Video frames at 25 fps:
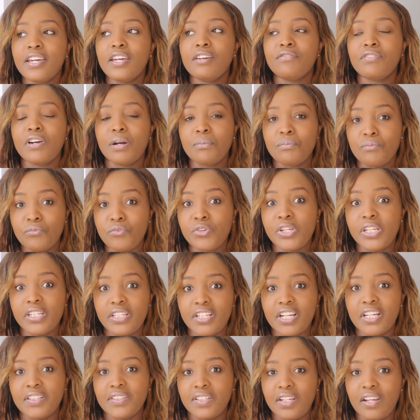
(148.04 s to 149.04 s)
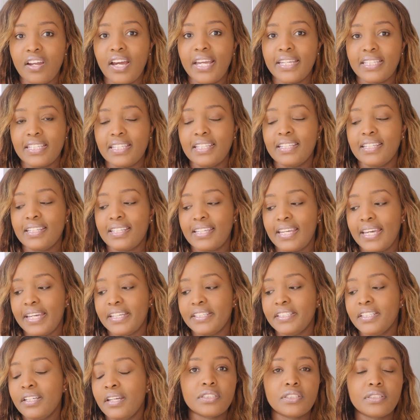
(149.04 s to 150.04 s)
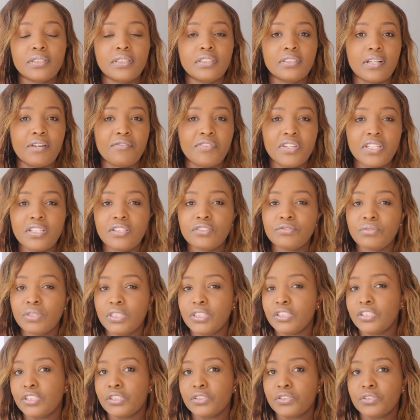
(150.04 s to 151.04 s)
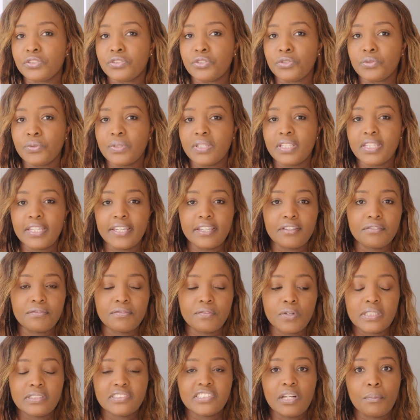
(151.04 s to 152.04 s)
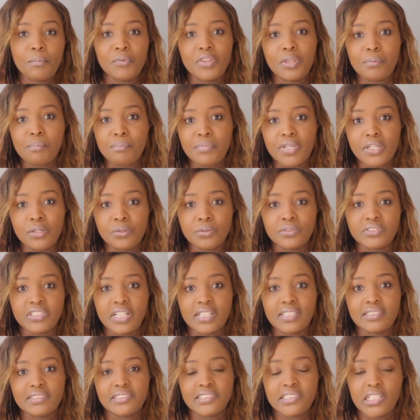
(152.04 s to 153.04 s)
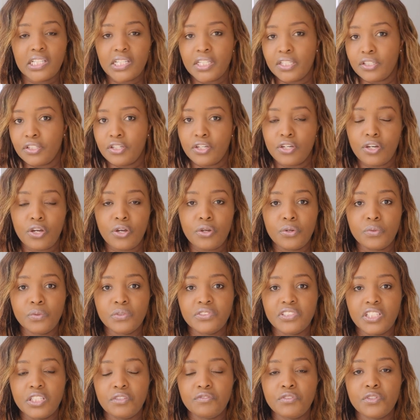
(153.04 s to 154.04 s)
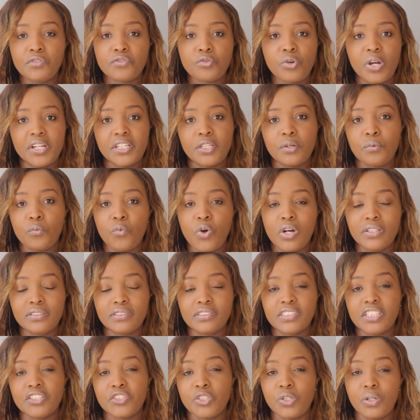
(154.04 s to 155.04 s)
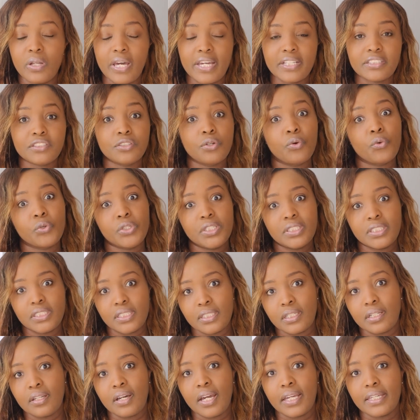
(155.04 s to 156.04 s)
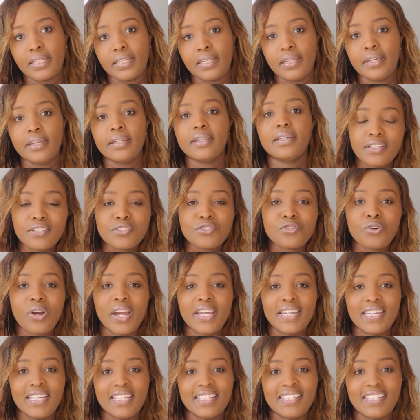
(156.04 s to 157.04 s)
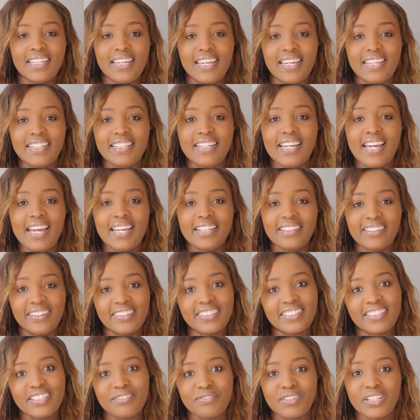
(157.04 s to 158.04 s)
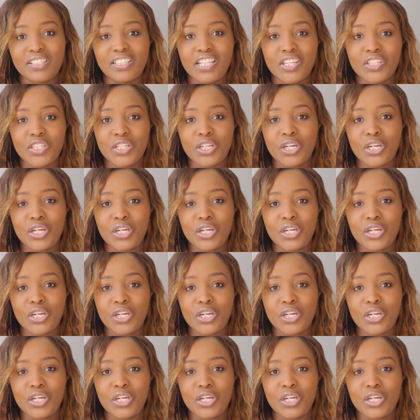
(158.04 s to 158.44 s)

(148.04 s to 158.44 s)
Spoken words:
if I'm really gonna like it again. I think it's really good to give some of the meals like a second go. Say if you tried it once and you liked it or you didn't like it, try it again and like give it another